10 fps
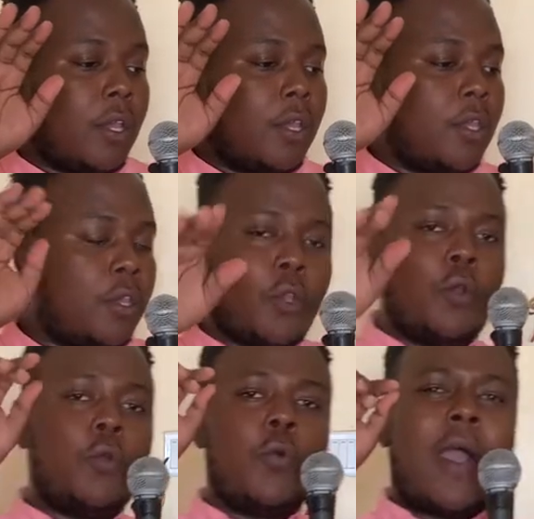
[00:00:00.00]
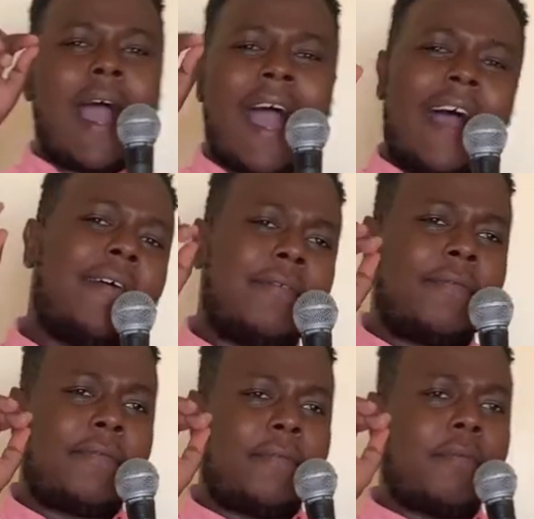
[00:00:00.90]
you
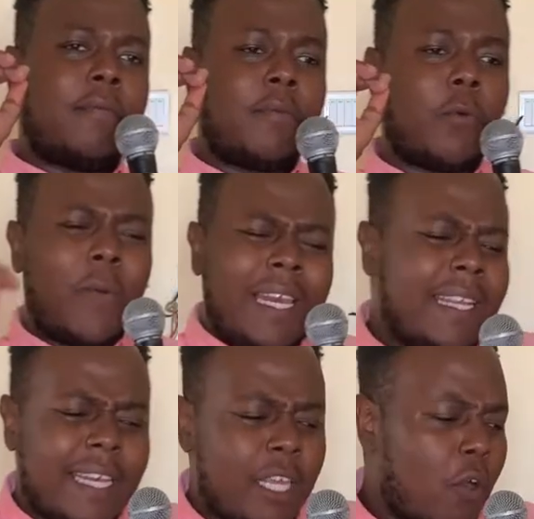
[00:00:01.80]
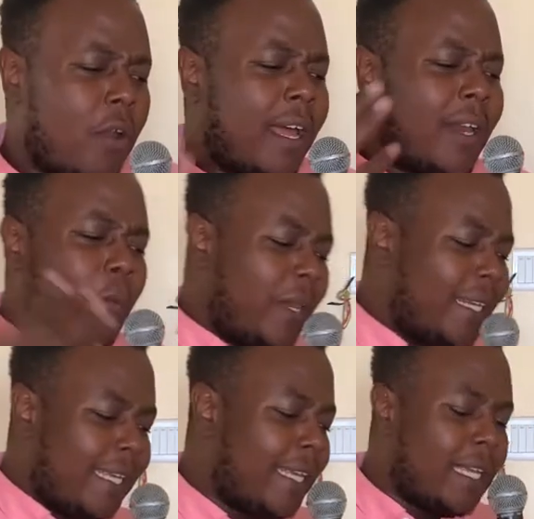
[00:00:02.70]
have willingly or
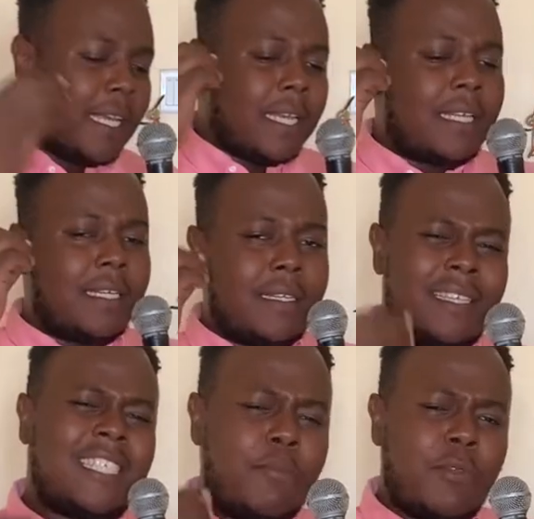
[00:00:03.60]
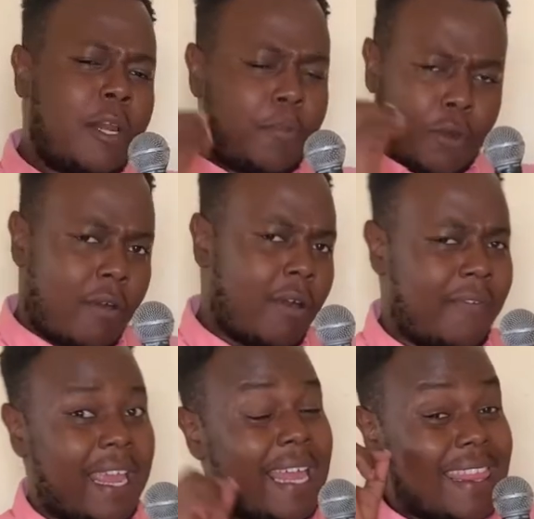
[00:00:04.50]
unwillingly distributed
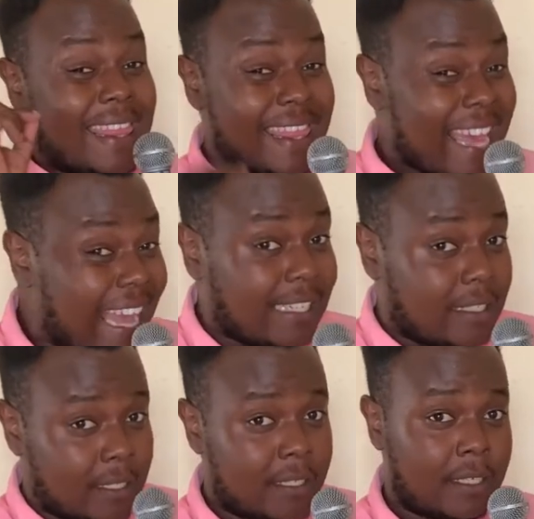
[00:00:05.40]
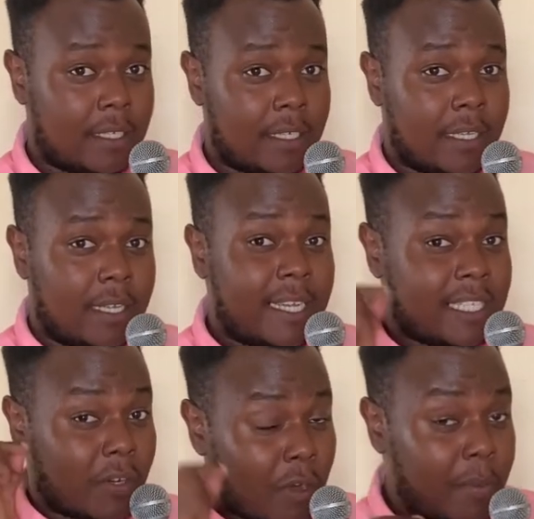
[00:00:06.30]
pornography, and that is
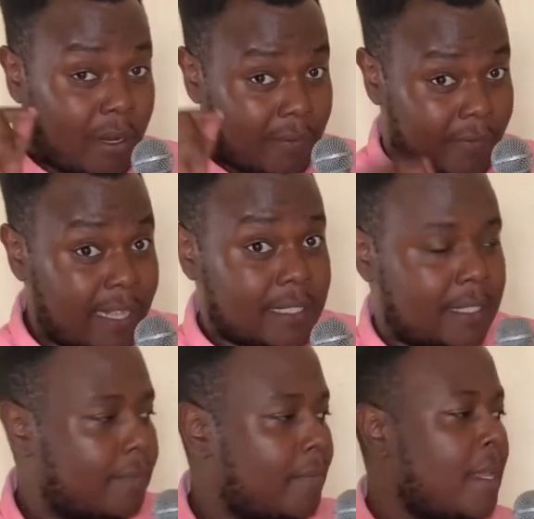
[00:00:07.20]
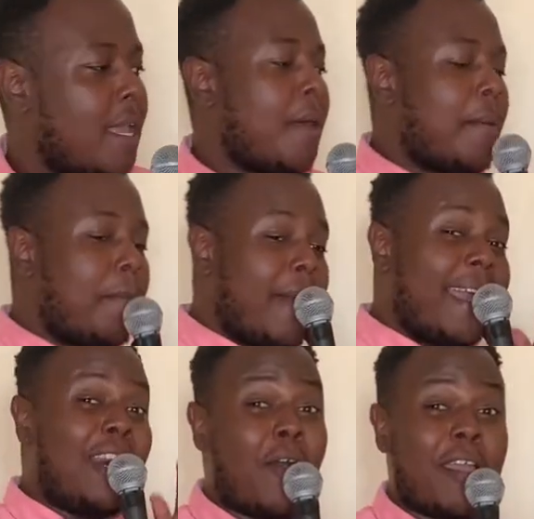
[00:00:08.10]
a criminal offense.
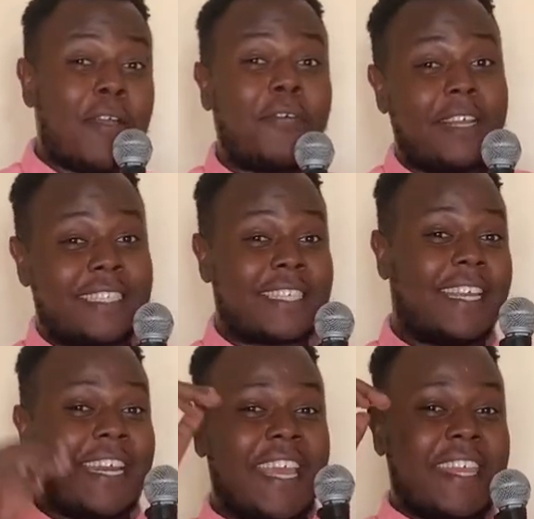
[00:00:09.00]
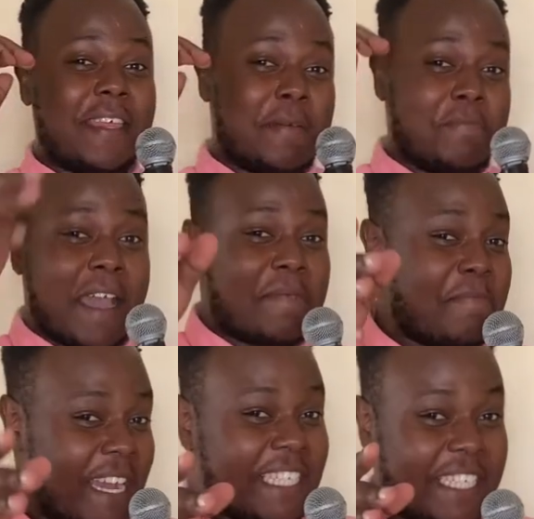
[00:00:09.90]
My lawyer friends can either back
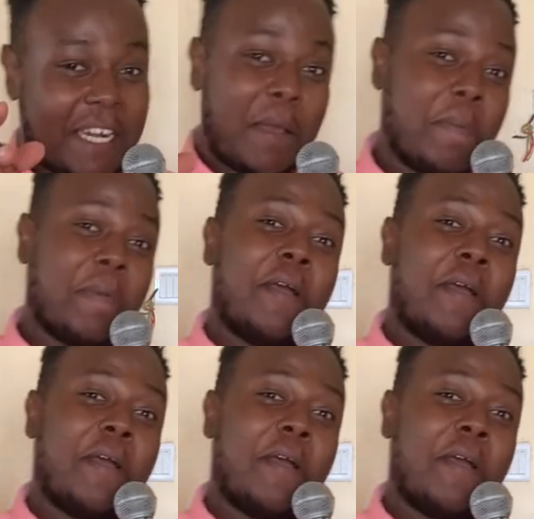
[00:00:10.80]
my shit up